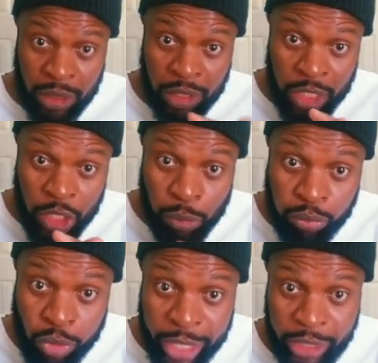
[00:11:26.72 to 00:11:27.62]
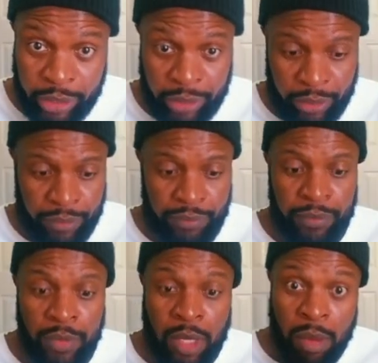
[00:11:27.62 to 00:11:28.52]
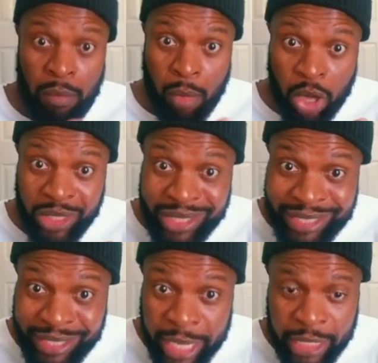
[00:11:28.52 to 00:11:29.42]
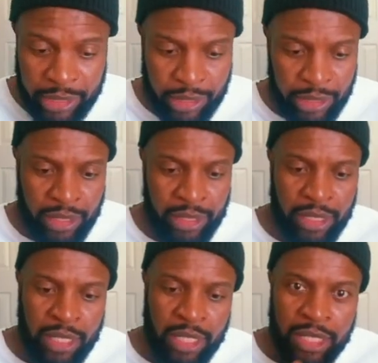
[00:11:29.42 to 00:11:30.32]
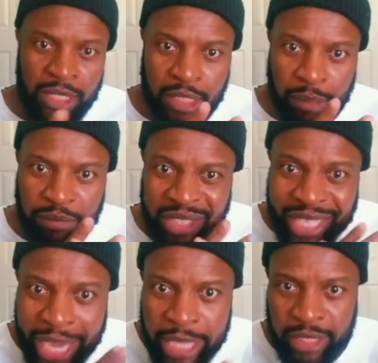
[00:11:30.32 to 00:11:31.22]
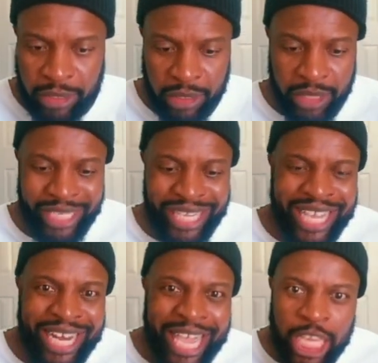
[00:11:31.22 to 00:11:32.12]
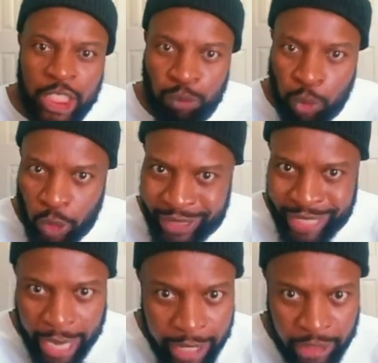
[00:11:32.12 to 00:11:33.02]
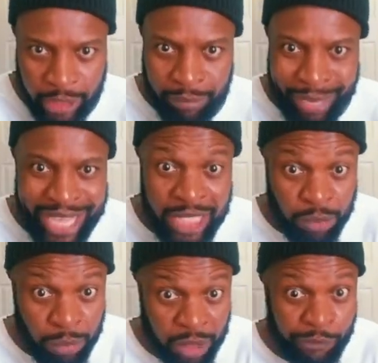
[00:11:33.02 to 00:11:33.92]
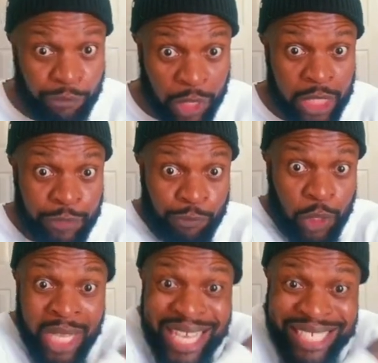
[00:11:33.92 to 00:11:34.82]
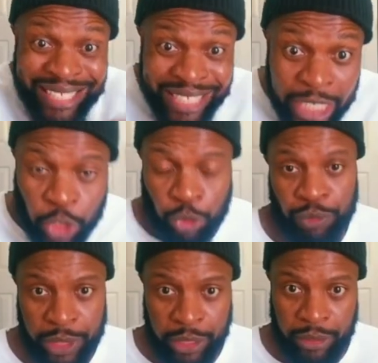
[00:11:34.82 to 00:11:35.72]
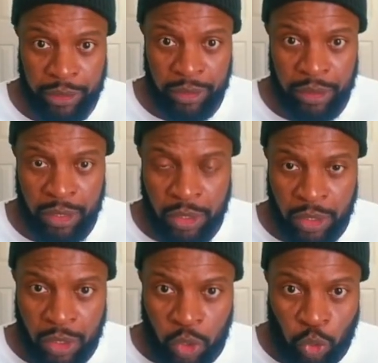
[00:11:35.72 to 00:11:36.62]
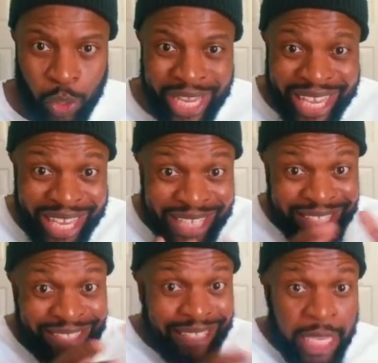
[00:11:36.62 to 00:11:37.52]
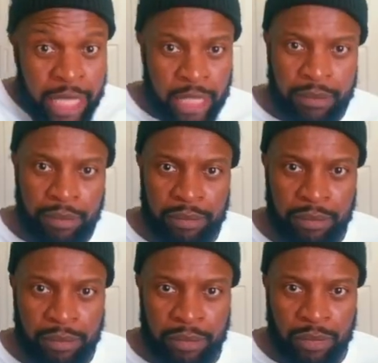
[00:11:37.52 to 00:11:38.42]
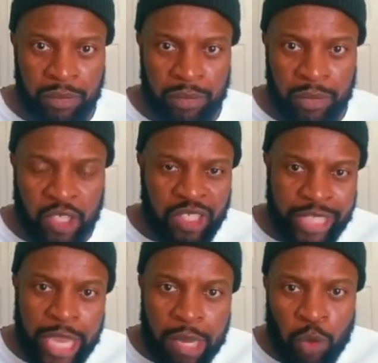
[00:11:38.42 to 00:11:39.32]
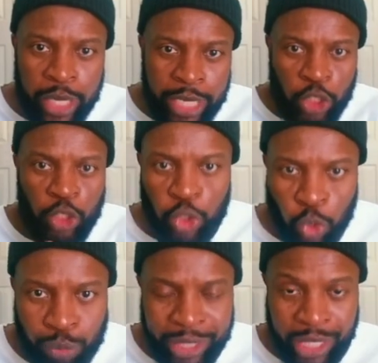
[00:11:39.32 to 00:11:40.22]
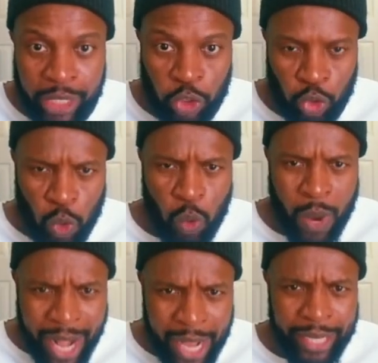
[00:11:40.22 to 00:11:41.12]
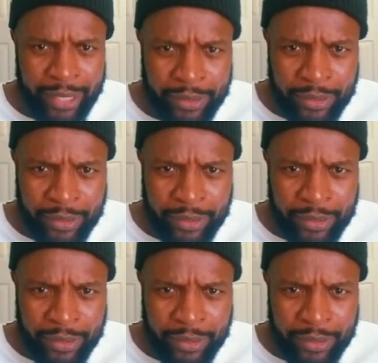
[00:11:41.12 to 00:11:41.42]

to the oppression, marginalization, subjugation, and exploitation by these motherfuckers for centuries. So they can't see them the same way that you do, because you know why?